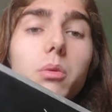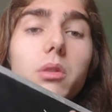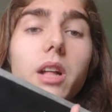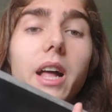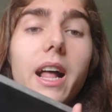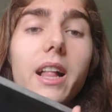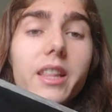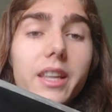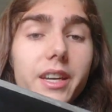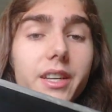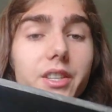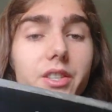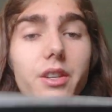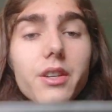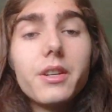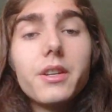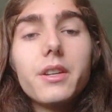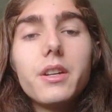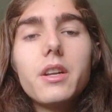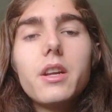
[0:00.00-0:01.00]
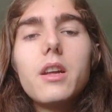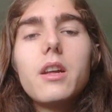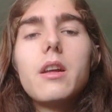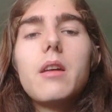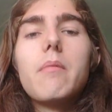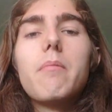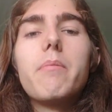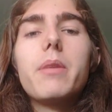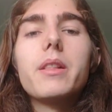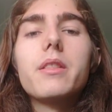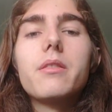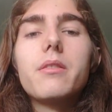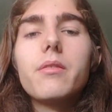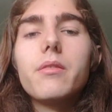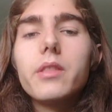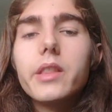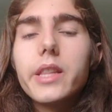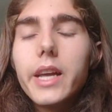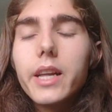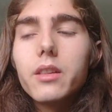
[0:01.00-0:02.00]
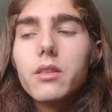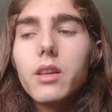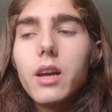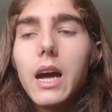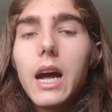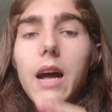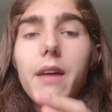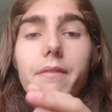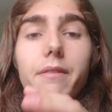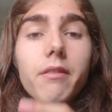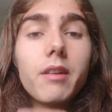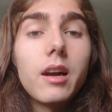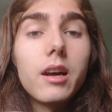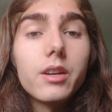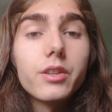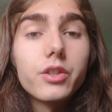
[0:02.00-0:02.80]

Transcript: helix, but that have a